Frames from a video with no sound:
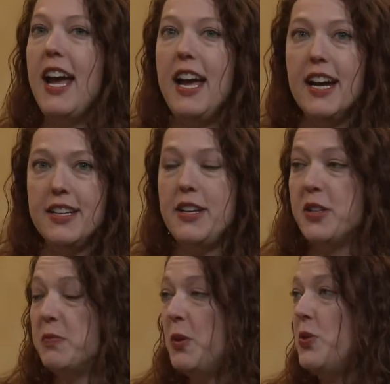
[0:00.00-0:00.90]
and an
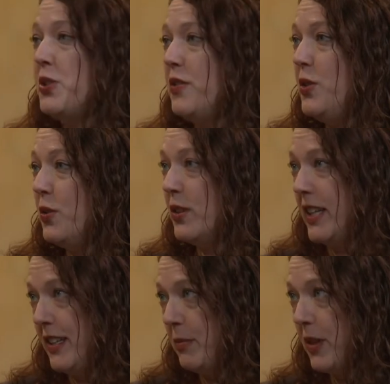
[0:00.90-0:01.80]
explosion of
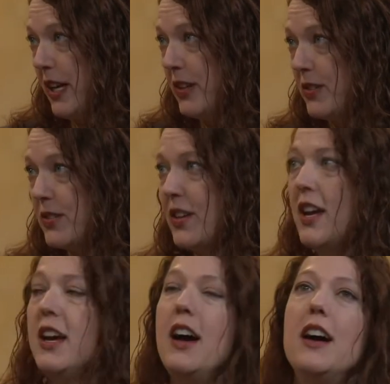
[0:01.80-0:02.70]
ukulele players.
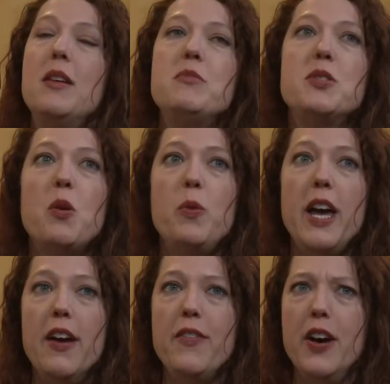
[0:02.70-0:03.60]
Wow. Um, so we
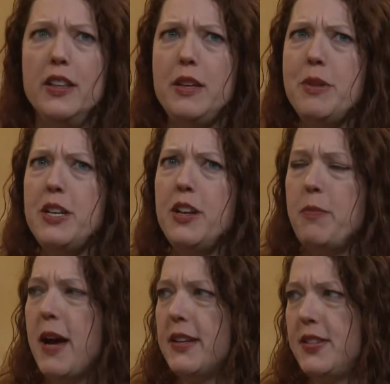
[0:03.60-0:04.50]
have a limited
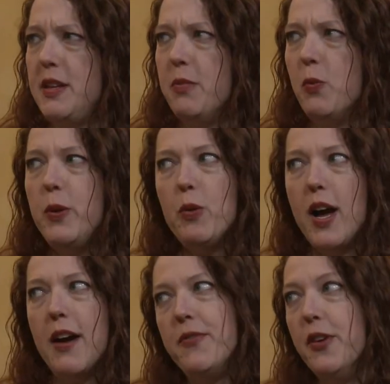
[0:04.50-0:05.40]
capacity, but we will
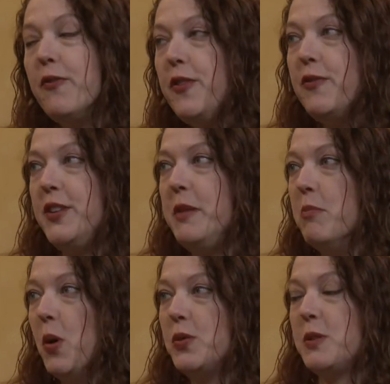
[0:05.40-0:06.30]
have the 50
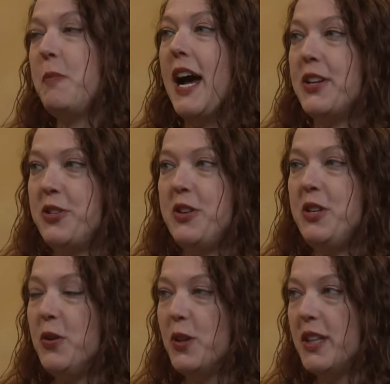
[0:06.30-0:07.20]
most passionate
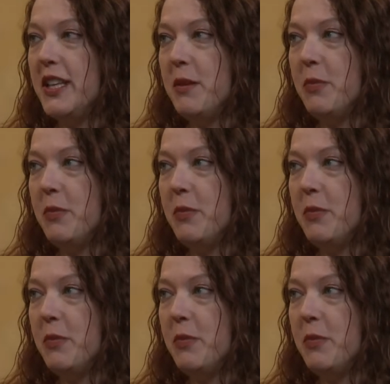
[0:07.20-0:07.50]
ukulele